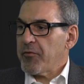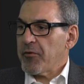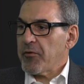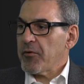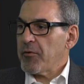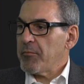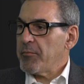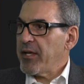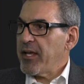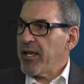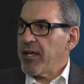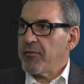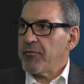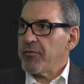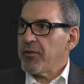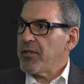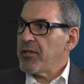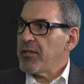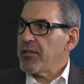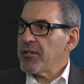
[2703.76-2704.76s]
for
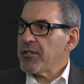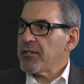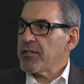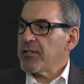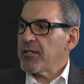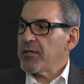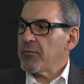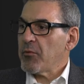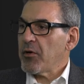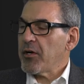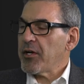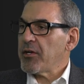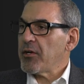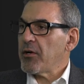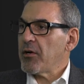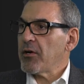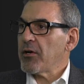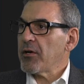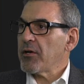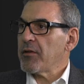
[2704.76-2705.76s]
BAV and
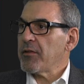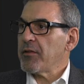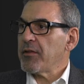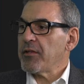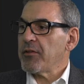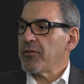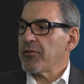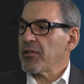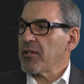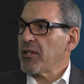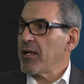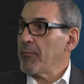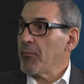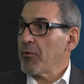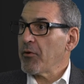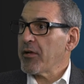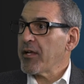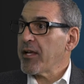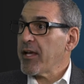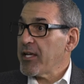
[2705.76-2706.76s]
Y&R. There's a lot
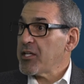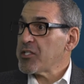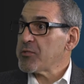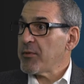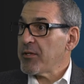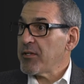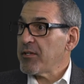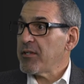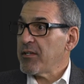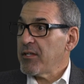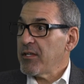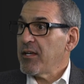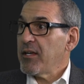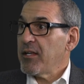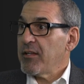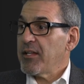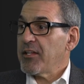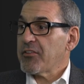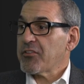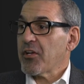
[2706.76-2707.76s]
more engagement
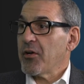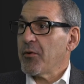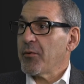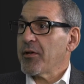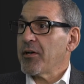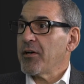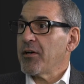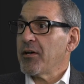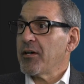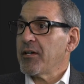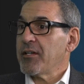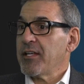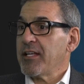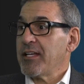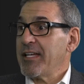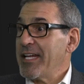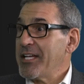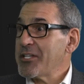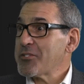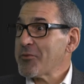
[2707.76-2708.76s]
that's going on
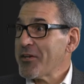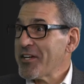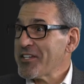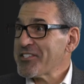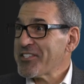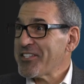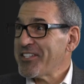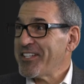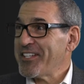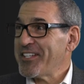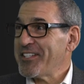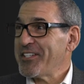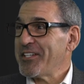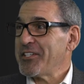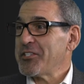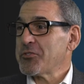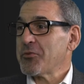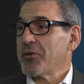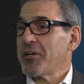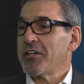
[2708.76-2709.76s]
and interest
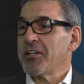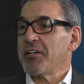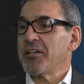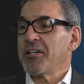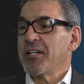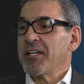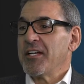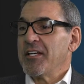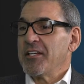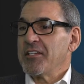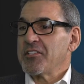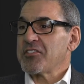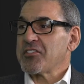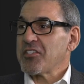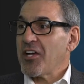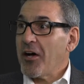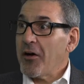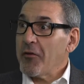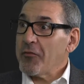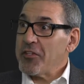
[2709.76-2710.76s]
in trying to
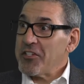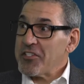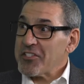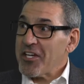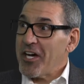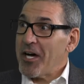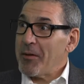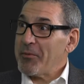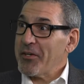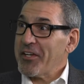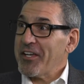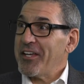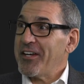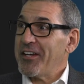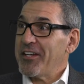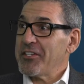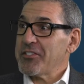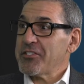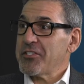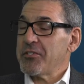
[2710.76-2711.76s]
solve these
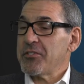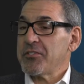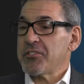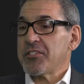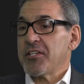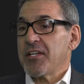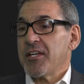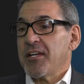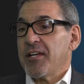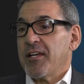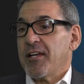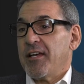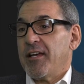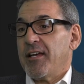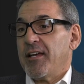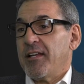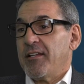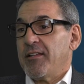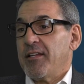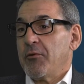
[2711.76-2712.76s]
complicated issues.
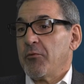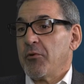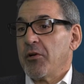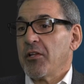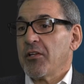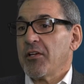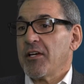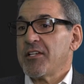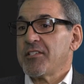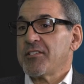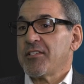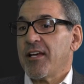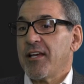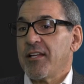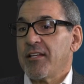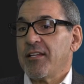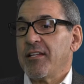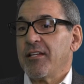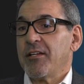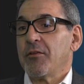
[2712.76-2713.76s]
And they realize
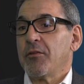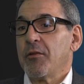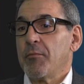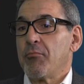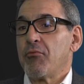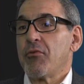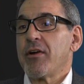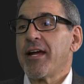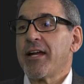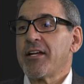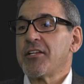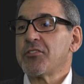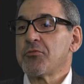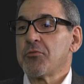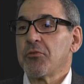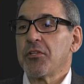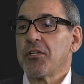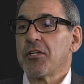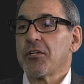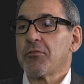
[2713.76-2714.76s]
that, the brand
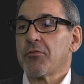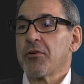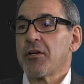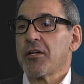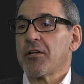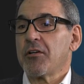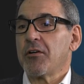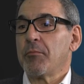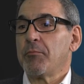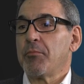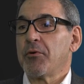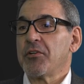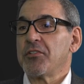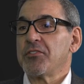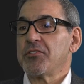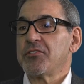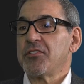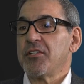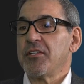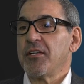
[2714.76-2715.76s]
is really critical
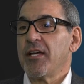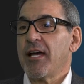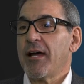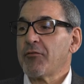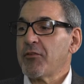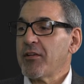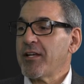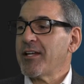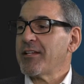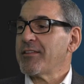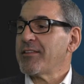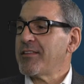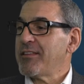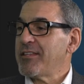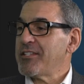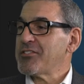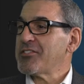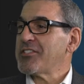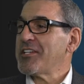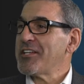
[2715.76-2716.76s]
because you have to get
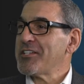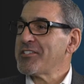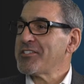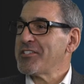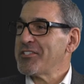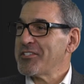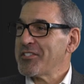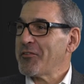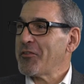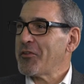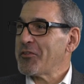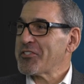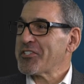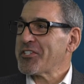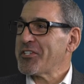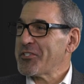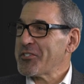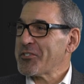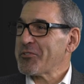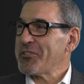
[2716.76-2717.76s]
the citizens of those
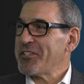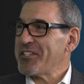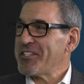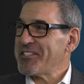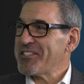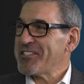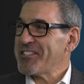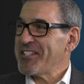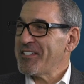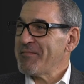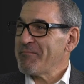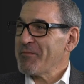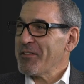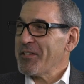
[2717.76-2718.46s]
countries